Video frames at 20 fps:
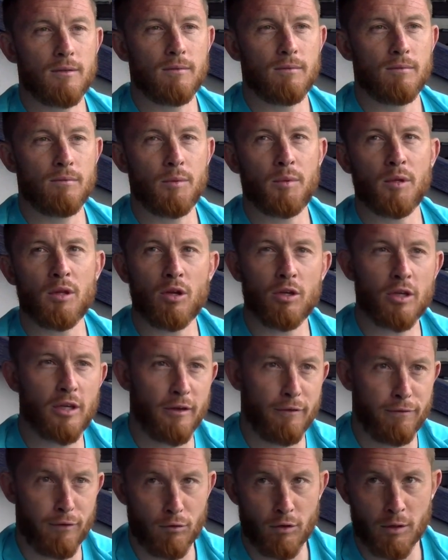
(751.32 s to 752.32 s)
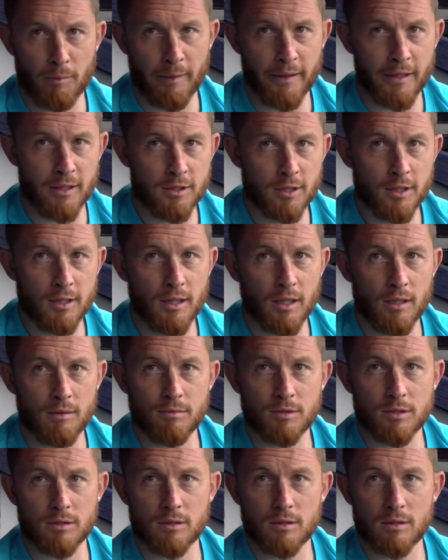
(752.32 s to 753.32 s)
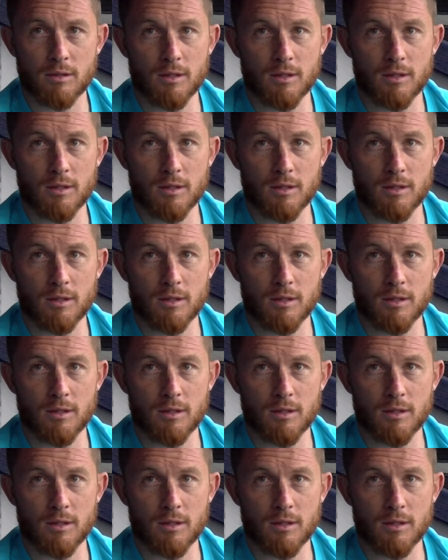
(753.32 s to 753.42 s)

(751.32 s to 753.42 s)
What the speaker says: we were lucky to fill the bench at times.